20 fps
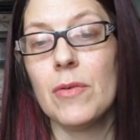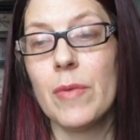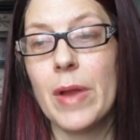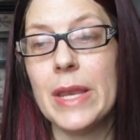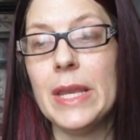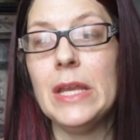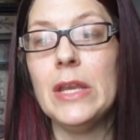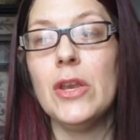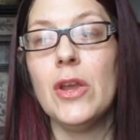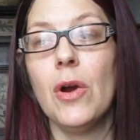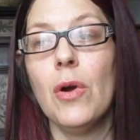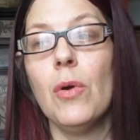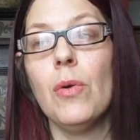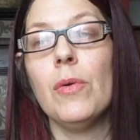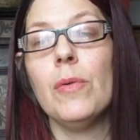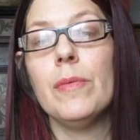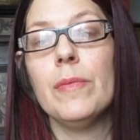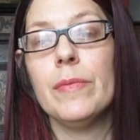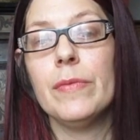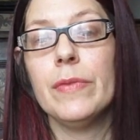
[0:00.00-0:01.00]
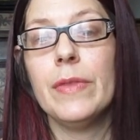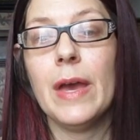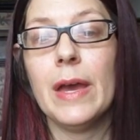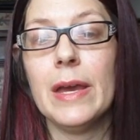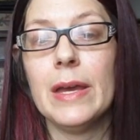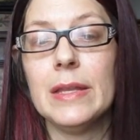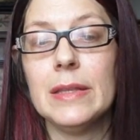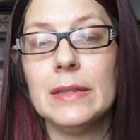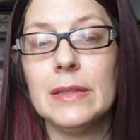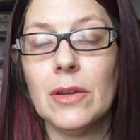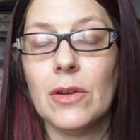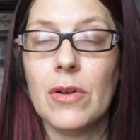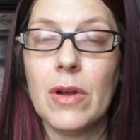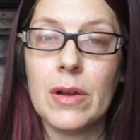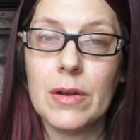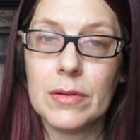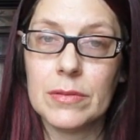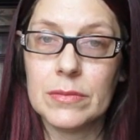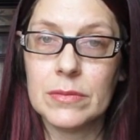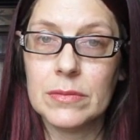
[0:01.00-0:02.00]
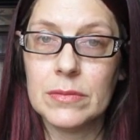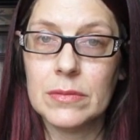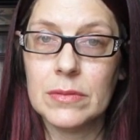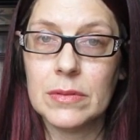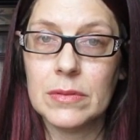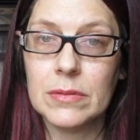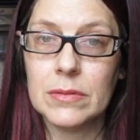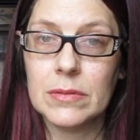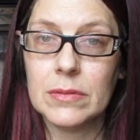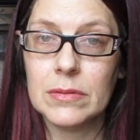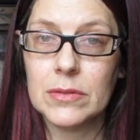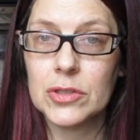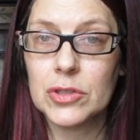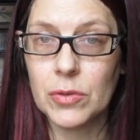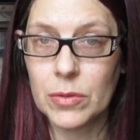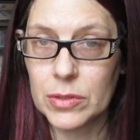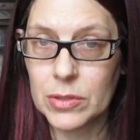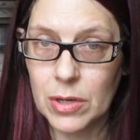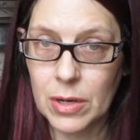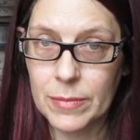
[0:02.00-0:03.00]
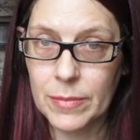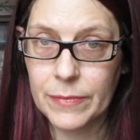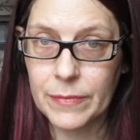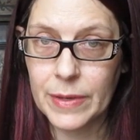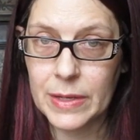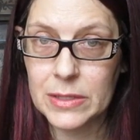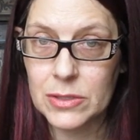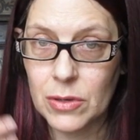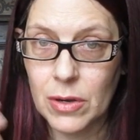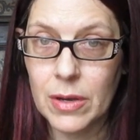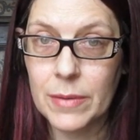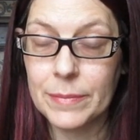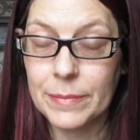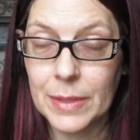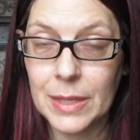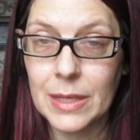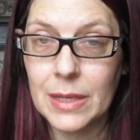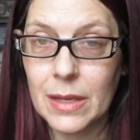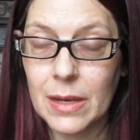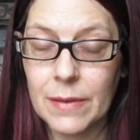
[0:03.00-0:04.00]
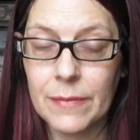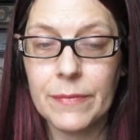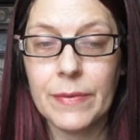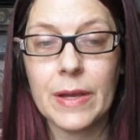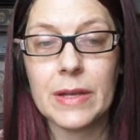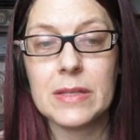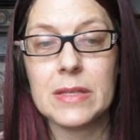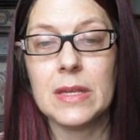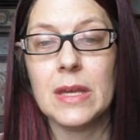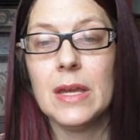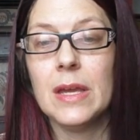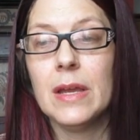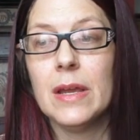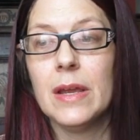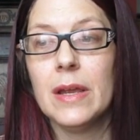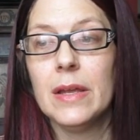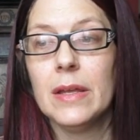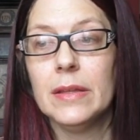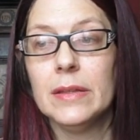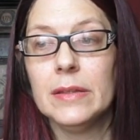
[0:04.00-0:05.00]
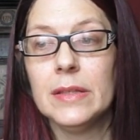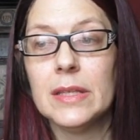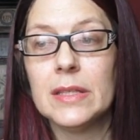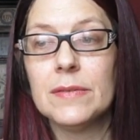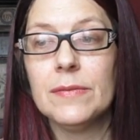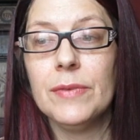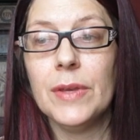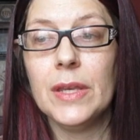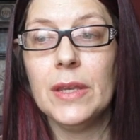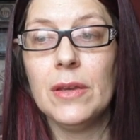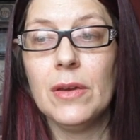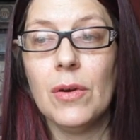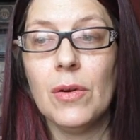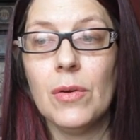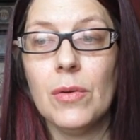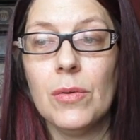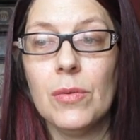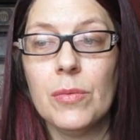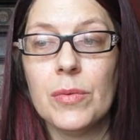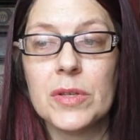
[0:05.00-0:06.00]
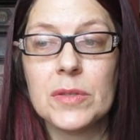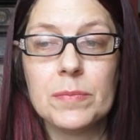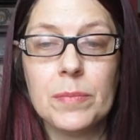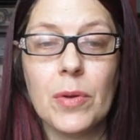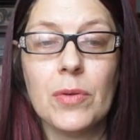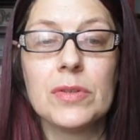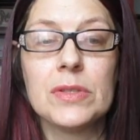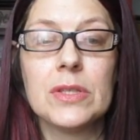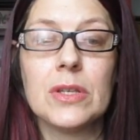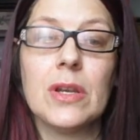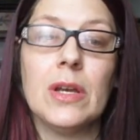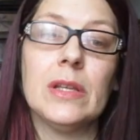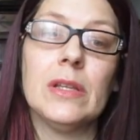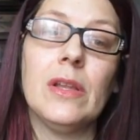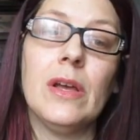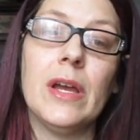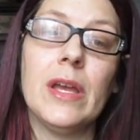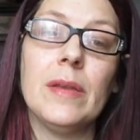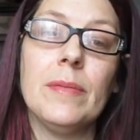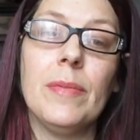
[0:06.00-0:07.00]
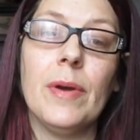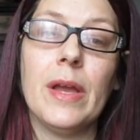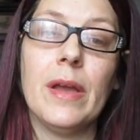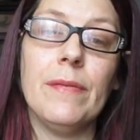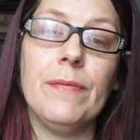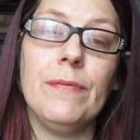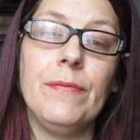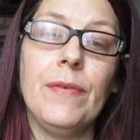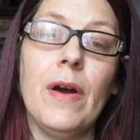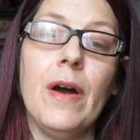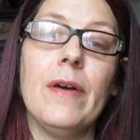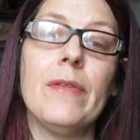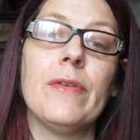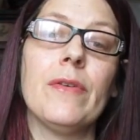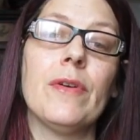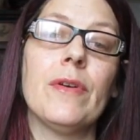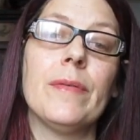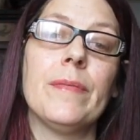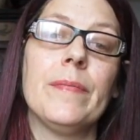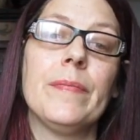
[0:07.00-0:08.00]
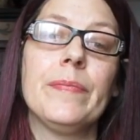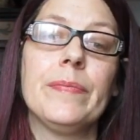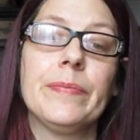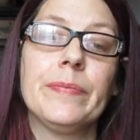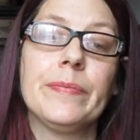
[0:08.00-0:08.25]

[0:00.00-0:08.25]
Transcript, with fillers: already know that there are short term effects or immediate effects this video was posted online by a father